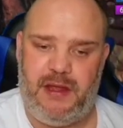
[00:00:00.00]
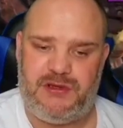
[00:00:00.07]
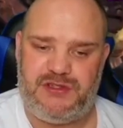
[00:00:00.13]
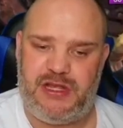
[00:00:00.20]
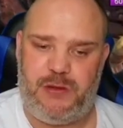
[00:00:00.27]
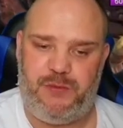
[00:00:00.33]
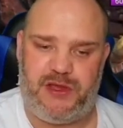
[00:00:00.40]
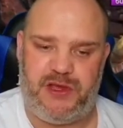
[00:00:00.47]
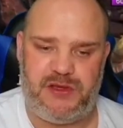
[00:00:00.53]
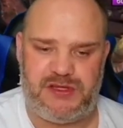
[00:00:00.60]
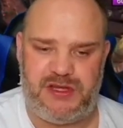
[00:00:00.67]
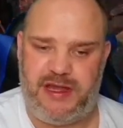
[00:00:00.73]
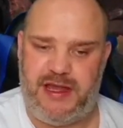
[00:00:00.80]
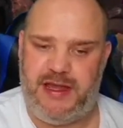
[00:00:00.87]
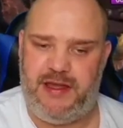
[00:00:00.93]
So because
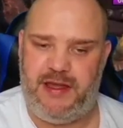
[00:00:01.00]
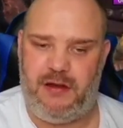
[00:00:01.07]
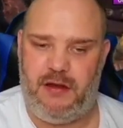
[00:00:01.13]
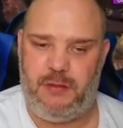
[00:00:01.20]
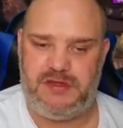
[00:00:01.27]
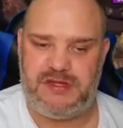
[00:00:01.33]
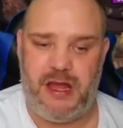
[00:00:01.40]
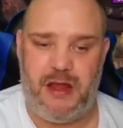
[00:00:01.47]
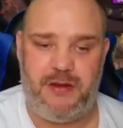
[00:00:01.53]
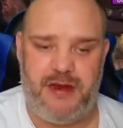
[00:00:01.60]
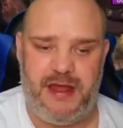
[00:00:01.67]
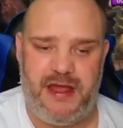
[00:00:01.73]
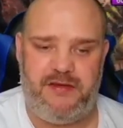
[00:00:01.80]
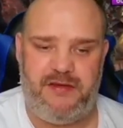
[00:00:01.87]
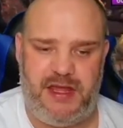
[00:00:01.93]
of that, I was
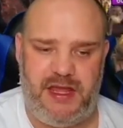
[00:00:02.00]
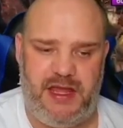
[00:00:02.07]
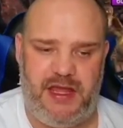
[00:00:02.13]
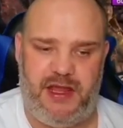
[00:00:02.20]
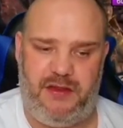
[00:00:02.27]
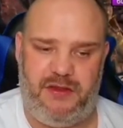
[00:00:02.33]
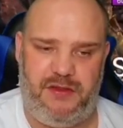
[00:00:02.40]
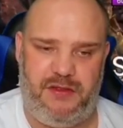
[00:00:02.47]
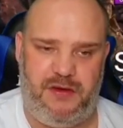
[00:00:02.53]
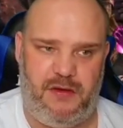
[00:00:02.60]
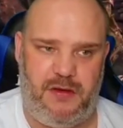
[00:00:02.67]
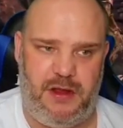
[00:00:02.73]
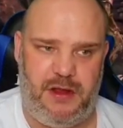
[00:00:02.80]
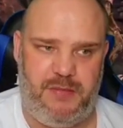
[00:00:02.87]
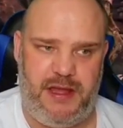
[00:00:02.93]
only ever hitting
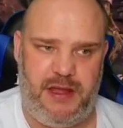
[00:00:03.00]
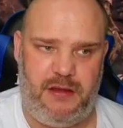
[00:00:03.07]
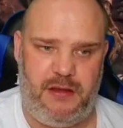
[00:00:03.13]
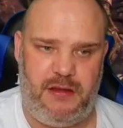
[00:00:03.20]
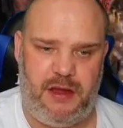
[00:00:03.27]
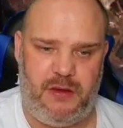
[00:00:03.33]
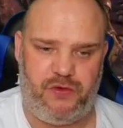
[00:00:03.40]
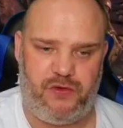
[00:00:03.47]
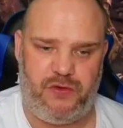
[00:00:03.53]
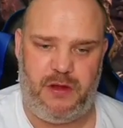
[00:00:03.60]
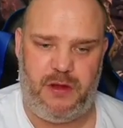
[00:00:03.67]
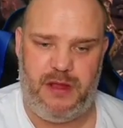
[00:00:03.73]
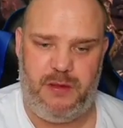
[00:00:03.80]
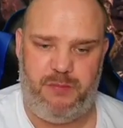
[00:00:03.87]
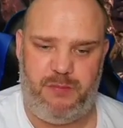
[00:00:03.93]
the Ultra
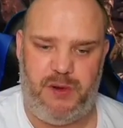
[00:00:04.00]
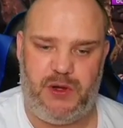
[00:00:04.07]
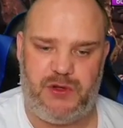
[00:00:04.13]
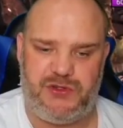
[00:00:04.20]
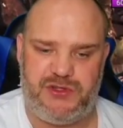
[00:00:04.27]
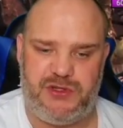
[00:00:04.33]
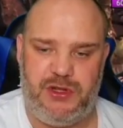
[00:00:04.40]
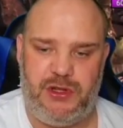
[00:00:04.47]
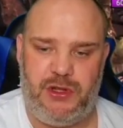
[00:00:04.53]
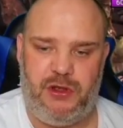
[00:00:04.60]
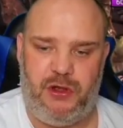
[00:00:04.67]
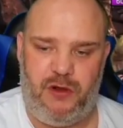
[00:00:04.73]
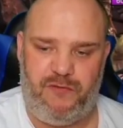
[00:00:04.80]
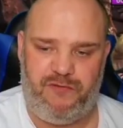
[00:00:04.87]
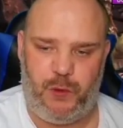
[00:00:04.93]
Nightmare boss
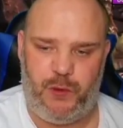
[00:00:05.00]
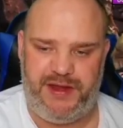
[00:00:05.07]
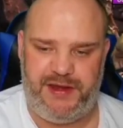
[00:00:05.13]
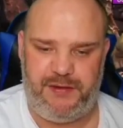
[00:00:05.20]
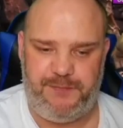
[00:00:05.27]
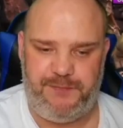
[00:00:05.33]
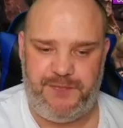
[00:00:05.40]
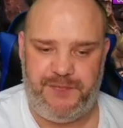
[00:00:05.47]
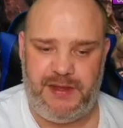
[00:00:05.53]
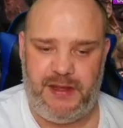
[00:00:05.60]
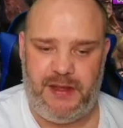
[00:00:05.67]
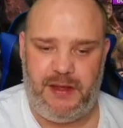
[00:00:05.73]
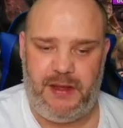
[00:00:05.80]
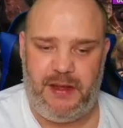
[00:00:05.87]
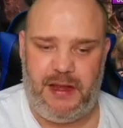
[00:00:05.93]
on Void.
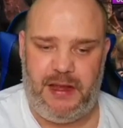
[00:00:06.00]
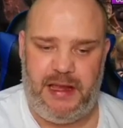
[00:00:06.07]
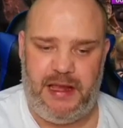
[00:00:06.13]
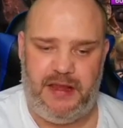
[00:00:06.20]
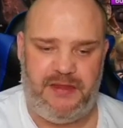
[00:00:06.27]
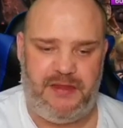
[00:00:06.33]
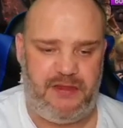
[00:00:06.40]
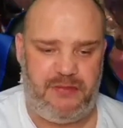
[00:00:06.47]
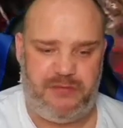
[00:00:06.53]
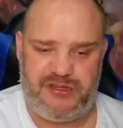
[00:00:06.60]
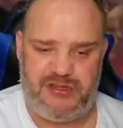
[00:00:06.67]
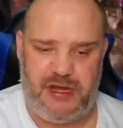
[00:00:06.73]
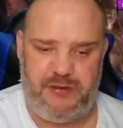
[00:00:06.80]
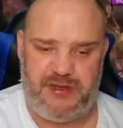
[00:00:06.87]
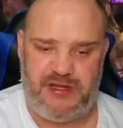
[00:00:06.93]
And
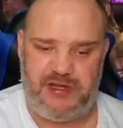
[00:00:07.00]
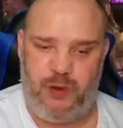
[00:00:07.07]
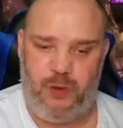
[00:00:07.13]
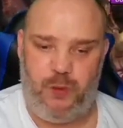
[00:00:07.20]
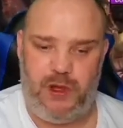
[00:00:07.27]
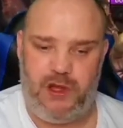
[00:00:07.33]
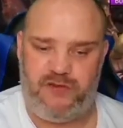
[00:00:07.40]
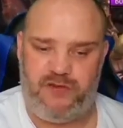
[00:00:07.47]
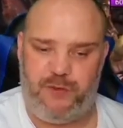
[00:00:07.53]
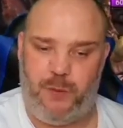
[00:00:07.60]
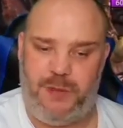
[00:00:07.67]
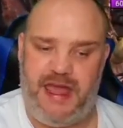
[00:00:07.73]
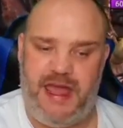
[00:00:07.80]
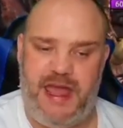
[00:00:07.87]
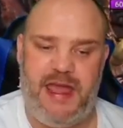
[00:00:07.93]
so this comp worked
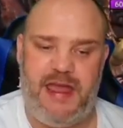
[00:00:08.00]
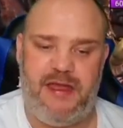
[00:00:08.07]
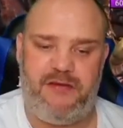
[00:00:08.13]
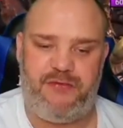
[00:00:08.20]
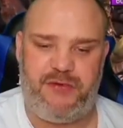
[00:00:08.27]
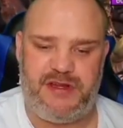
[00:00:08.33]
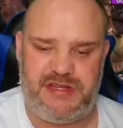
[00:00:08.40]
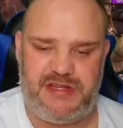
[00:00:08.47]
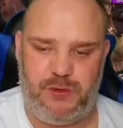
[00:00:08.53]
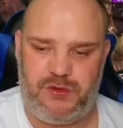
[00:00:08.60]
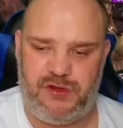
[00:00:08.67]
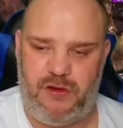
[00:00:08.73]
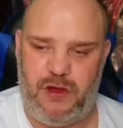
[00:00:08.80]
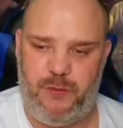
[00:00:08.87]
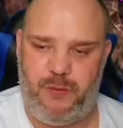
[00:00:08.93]
for me every single
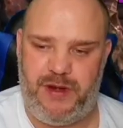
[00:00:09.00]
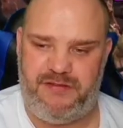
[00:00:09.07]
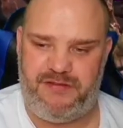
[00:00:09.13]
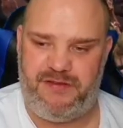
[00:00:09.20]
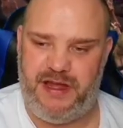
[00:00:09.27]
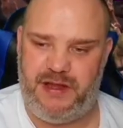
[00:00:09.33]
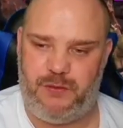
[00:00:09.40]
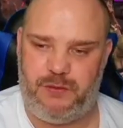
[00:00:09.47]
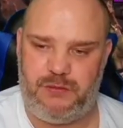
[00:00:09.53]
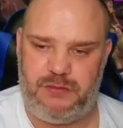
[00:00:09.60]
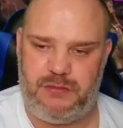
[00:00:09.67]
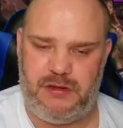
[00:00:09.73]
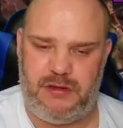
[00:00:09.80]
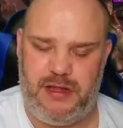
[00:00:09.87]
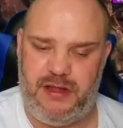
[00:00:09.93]
time without fail,
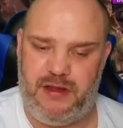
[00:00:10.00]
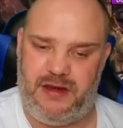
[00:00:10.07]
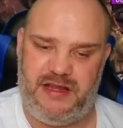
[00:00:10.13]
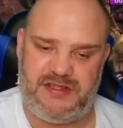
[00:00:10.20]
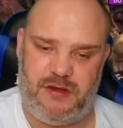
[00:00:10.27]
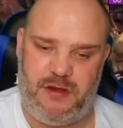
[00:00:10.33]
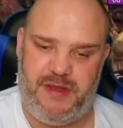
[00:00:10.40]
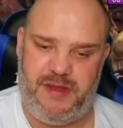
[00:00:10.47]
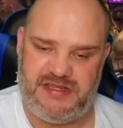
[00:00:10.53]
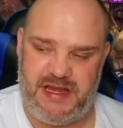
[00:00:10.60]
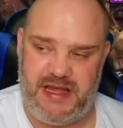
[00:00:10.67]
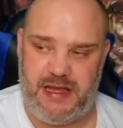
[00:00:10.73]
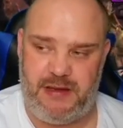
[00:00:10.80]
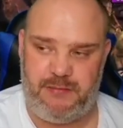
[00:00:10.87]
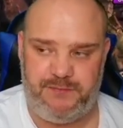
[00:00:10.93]
unless I messed
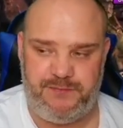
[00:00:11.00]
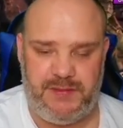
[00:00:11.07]
it up.